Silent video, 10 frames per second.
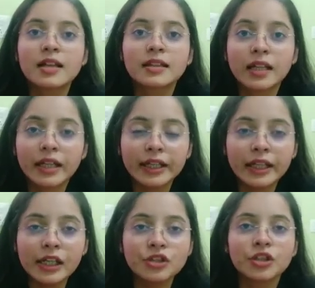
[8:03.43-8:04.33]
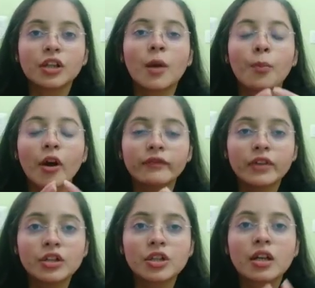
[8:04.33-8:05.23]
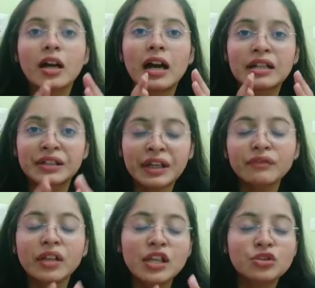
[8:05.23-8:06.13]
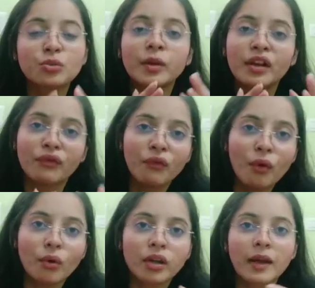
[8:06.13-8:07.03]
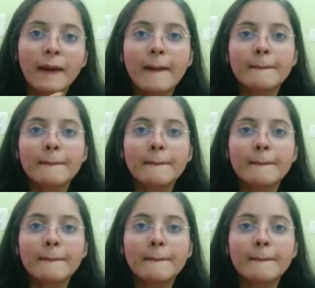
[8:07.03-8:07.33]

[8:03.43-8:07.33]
The condition upon which a gift is to be revoked